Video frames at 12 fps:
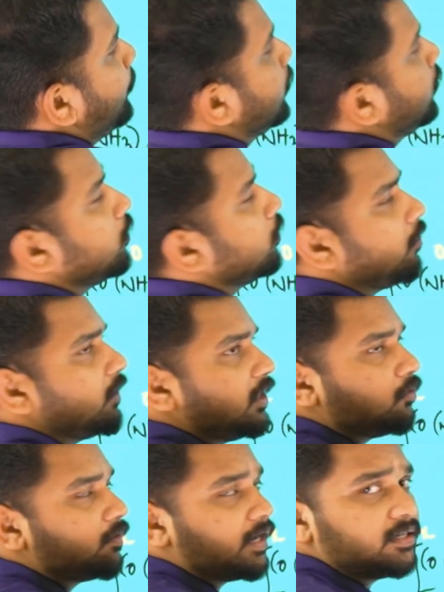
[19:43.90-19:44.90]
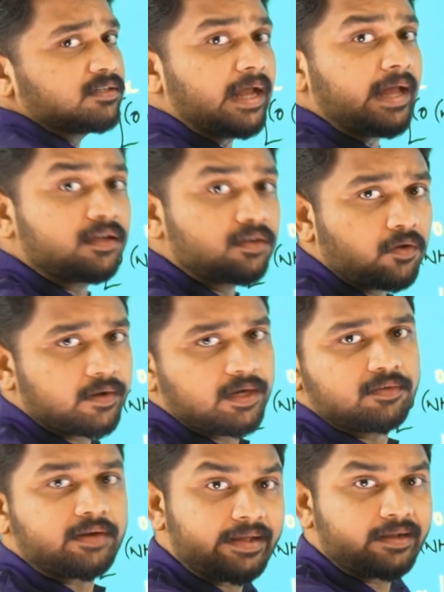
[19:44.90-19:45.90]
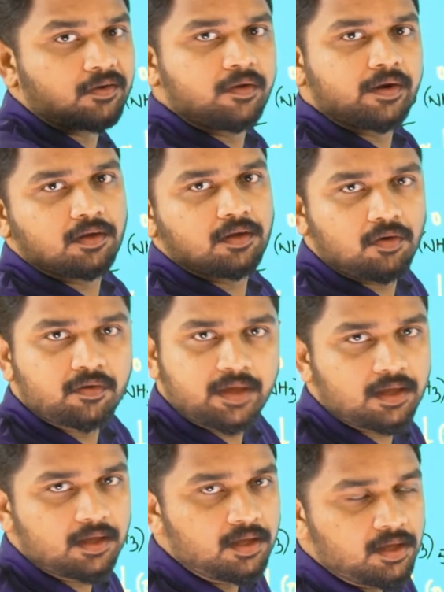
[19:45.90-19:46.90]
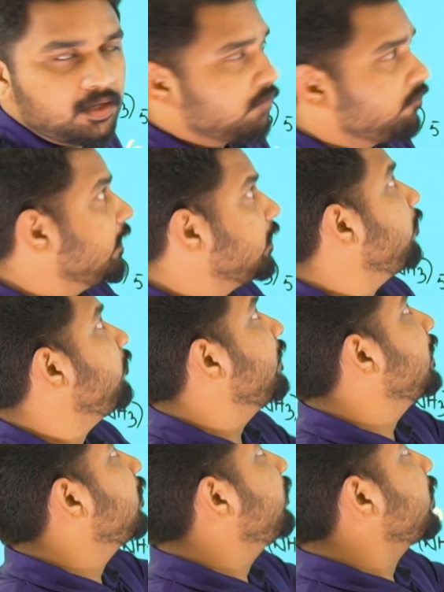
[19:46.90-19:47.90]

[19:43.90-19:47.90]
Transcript: You don't need to write dichloride, trichloride. Okay, whenever